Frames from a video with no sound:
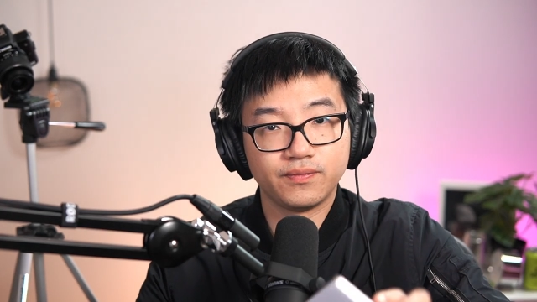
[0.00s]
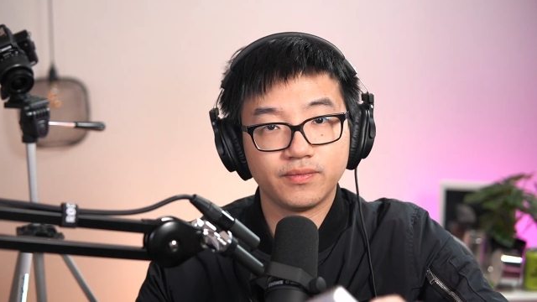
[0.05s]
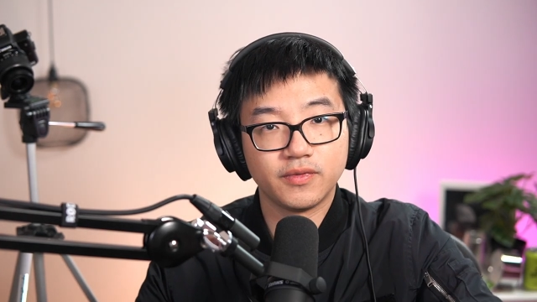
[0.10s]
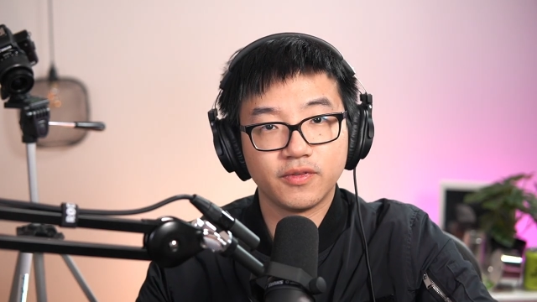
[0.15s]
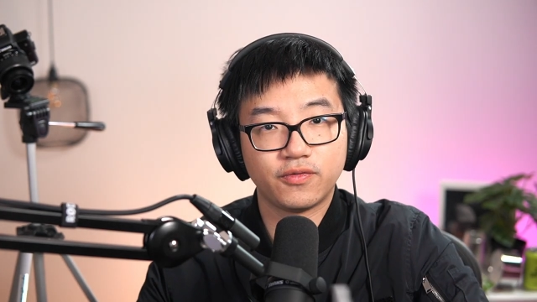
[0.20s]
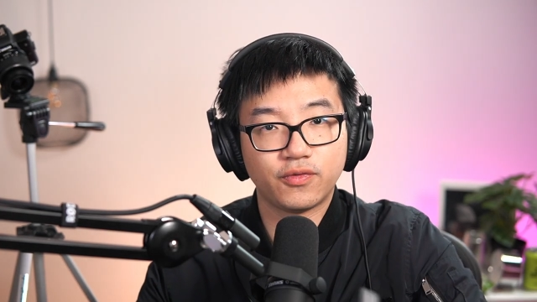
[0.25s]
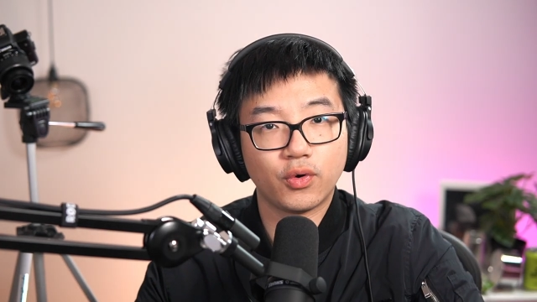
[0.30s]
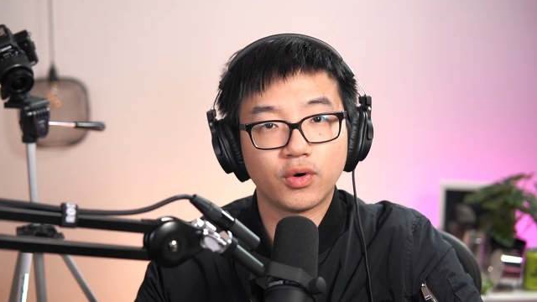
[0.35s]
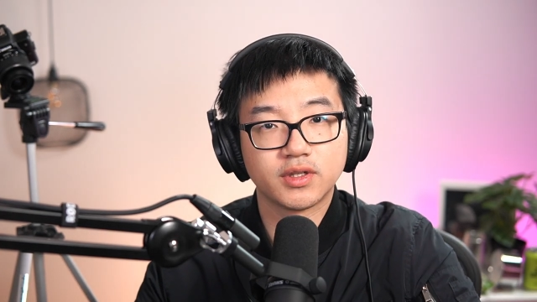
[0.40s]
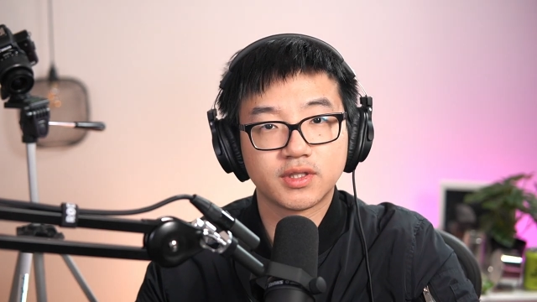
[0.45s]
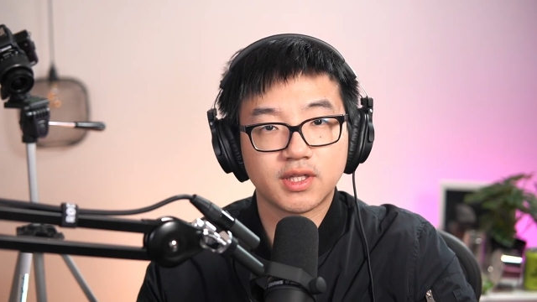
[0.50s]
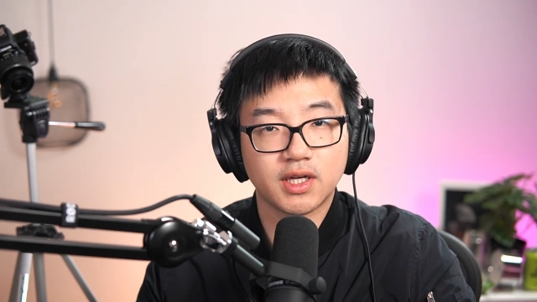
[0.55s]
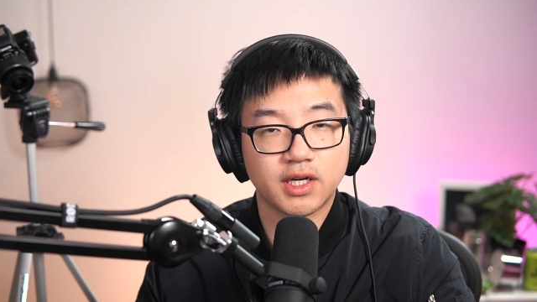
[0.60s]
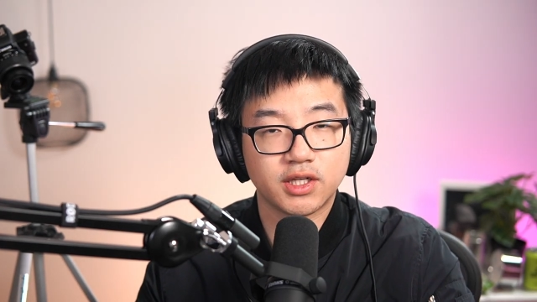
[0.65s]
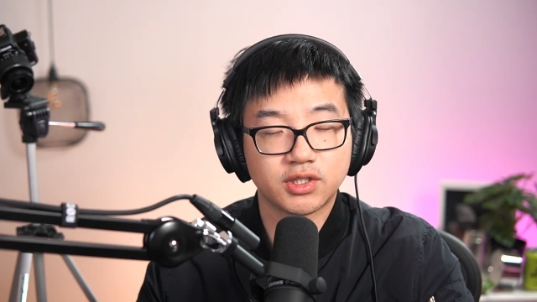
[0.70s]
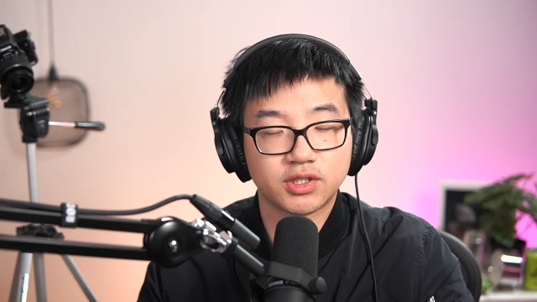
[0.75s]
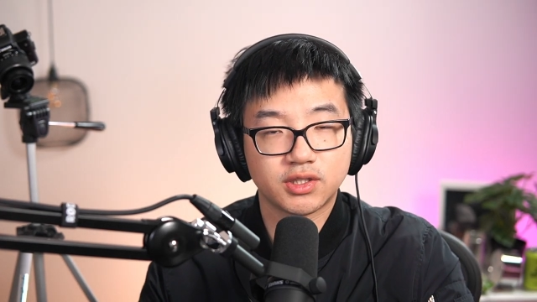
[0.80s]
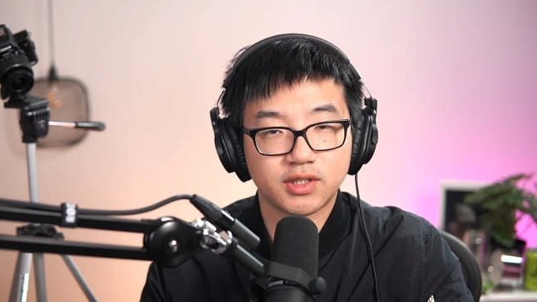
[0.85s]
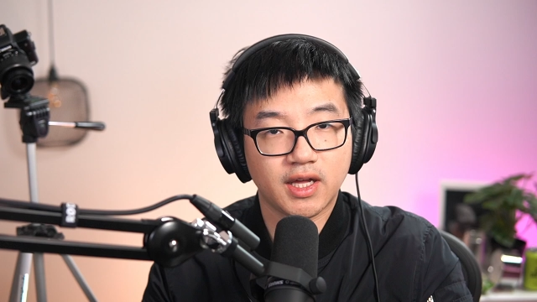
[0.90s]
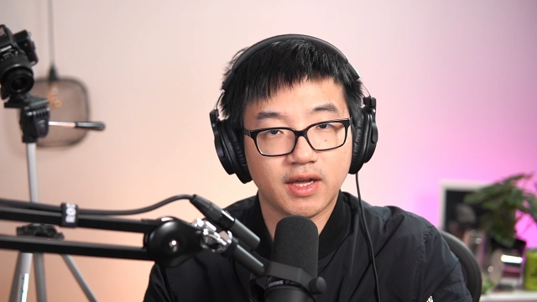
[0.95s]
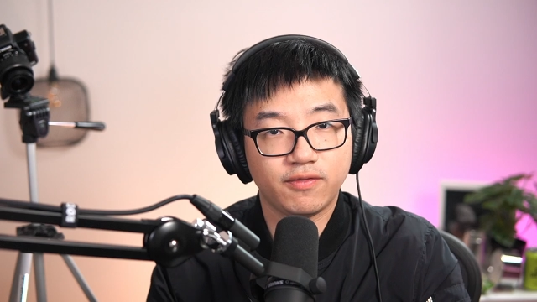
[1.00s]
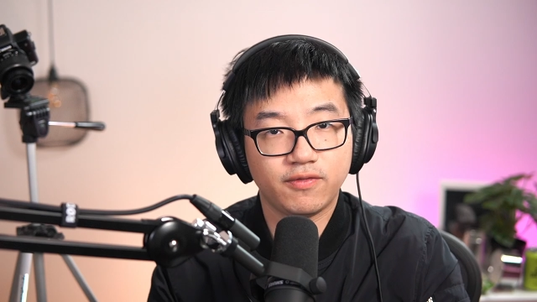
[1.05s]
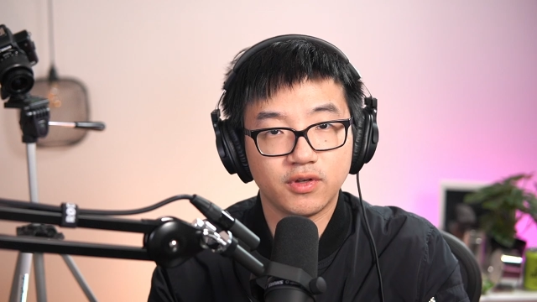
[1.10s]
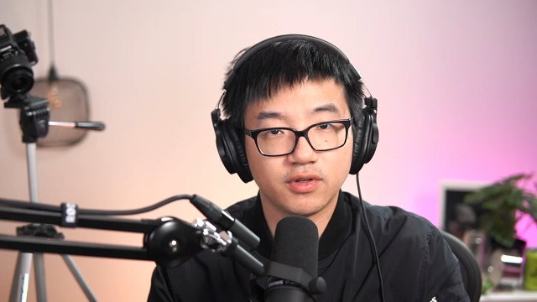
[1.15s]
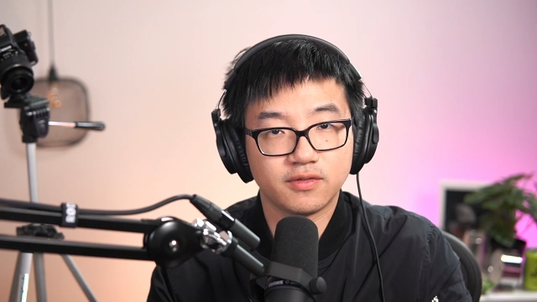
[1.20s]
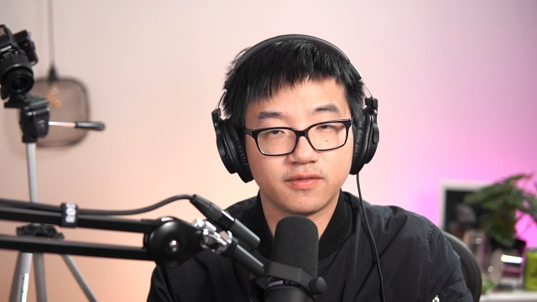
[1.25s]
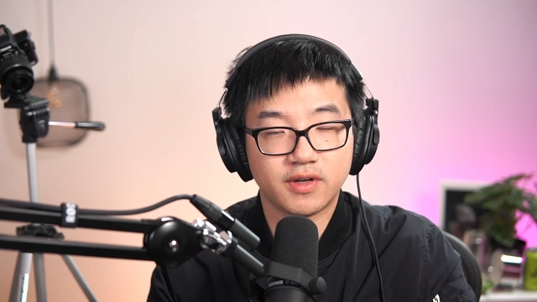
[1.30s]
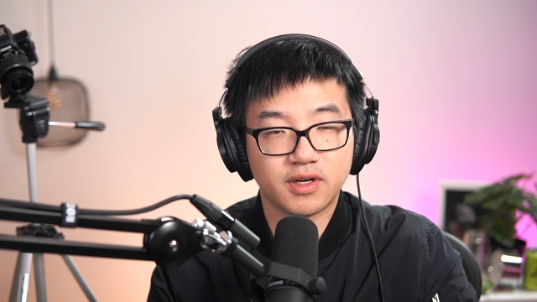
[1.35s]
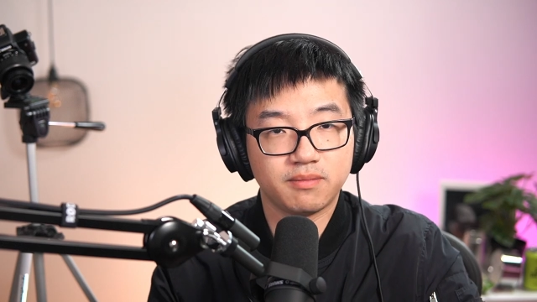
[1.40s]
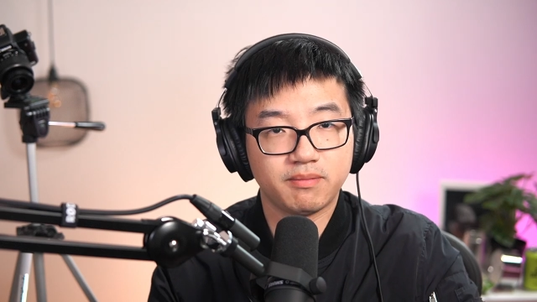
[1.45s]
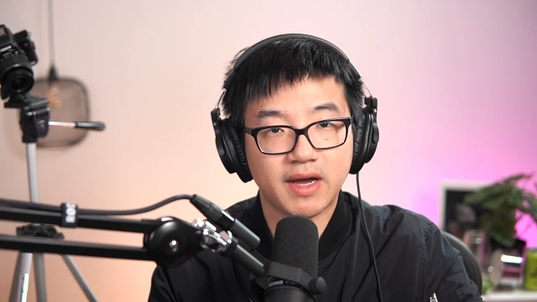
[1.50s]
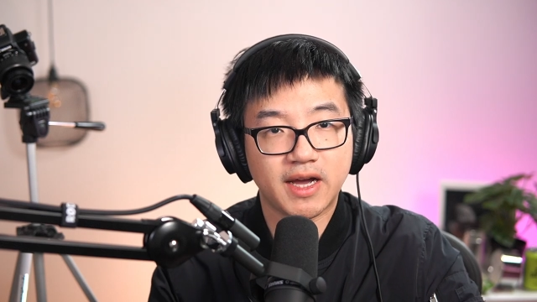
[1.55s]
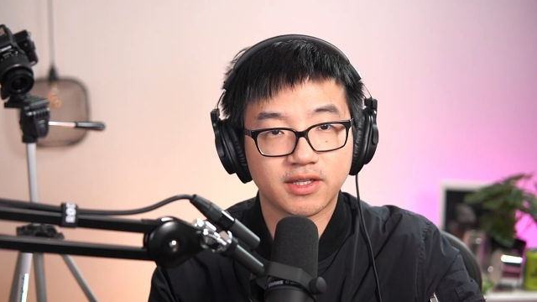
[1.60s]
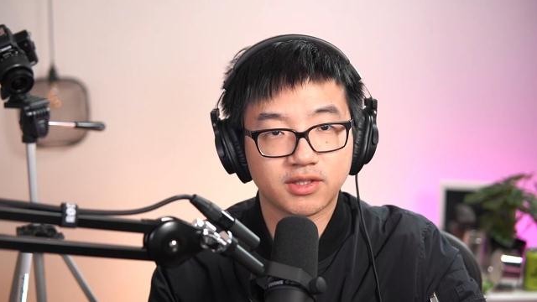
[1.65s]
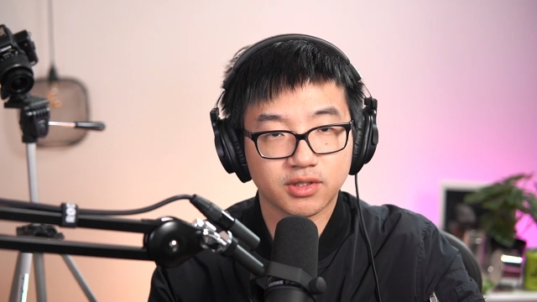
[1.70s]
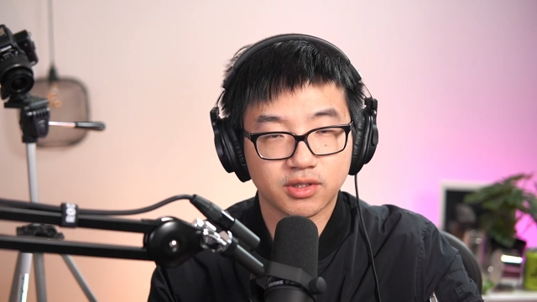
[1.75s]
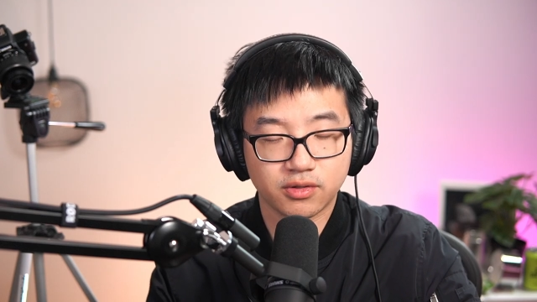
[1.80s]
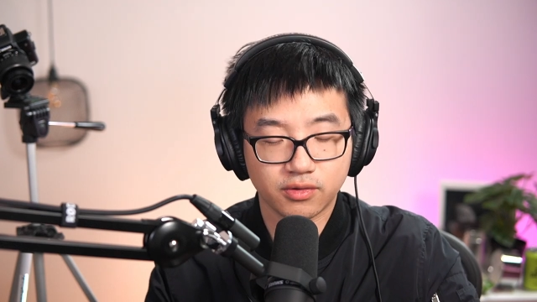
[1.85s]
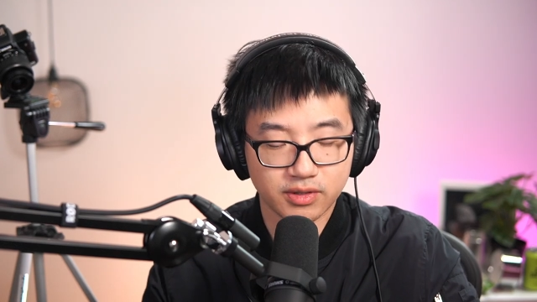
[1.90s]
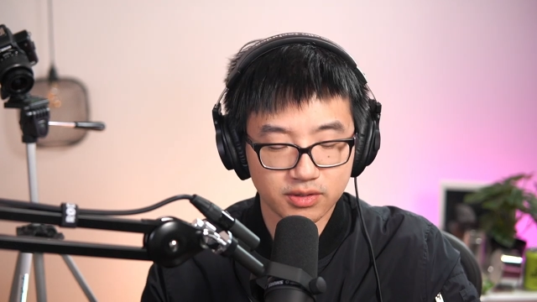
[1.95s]
force touch that feels very
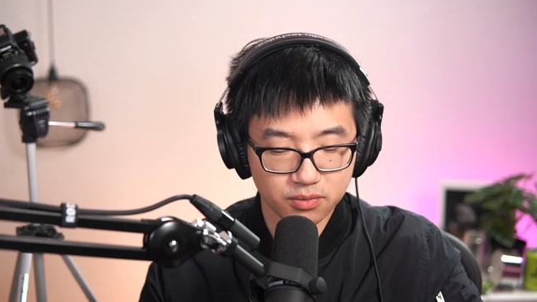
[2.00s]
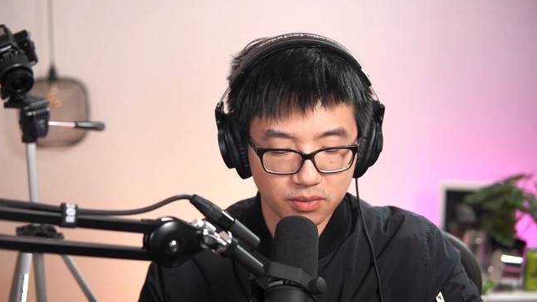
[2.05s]
magical as